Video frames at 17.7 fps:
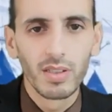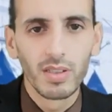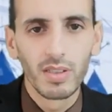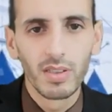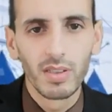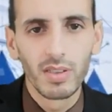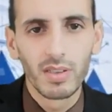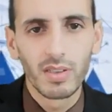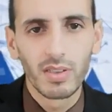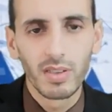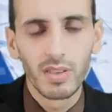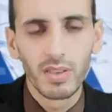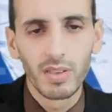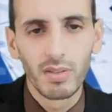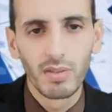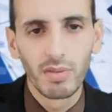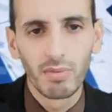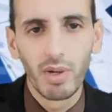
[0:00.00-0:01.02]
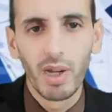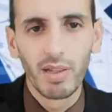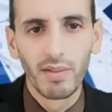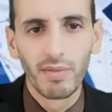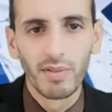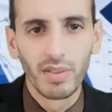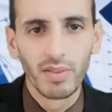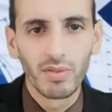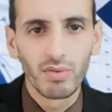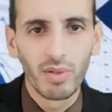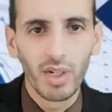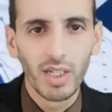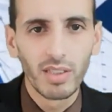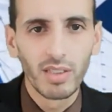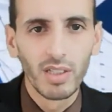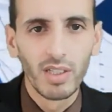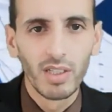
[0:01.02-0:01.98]
it's relevant,
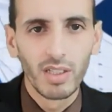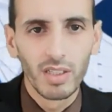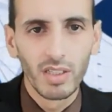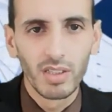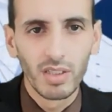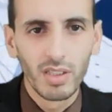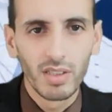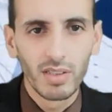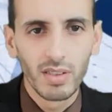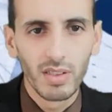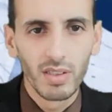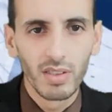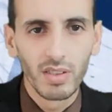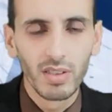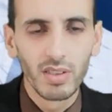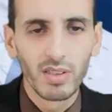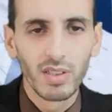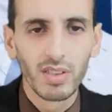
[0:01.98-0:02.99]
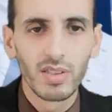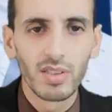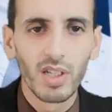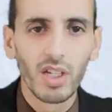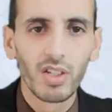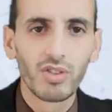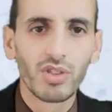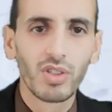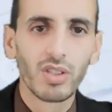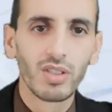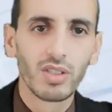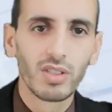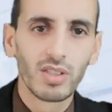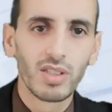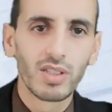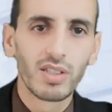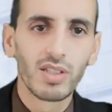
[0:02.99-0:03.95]
right, in this stage,
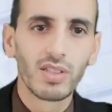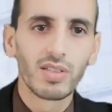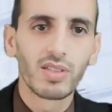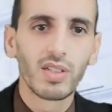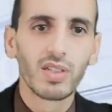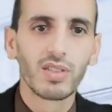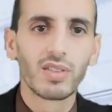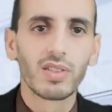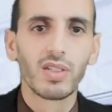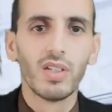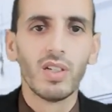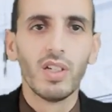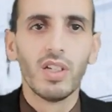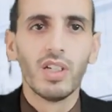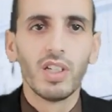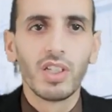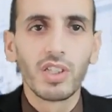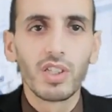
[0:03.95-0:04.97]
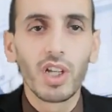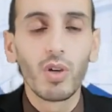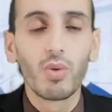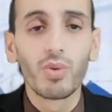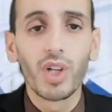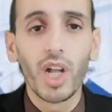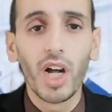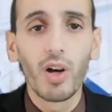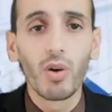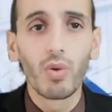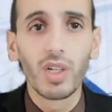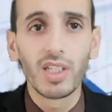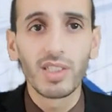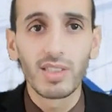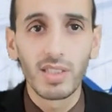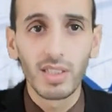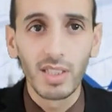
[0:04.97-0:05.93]
in this instance. So now
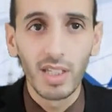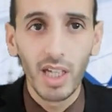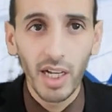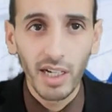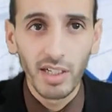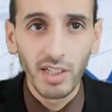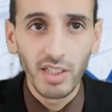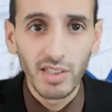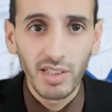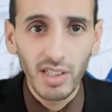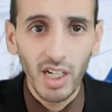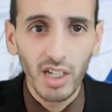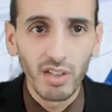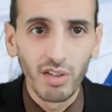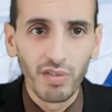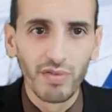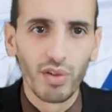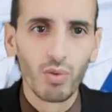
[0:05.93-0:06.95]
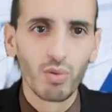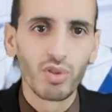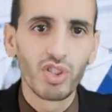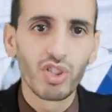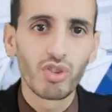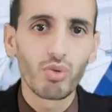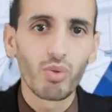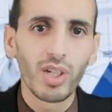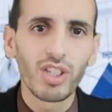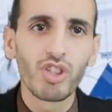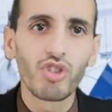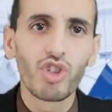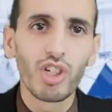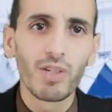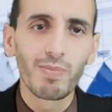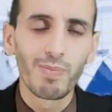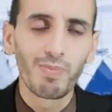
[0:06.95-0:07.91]
let's get inside the vault.
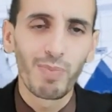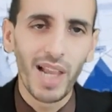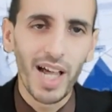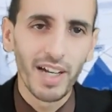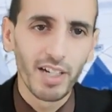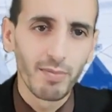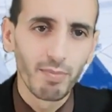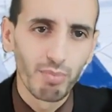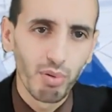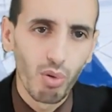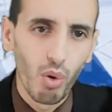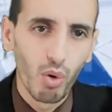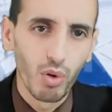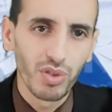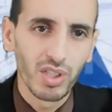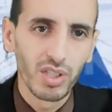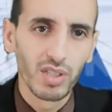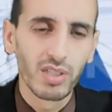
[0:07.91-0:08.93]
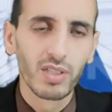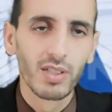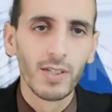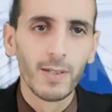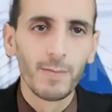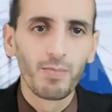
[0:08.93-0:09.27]
Strategic planning process.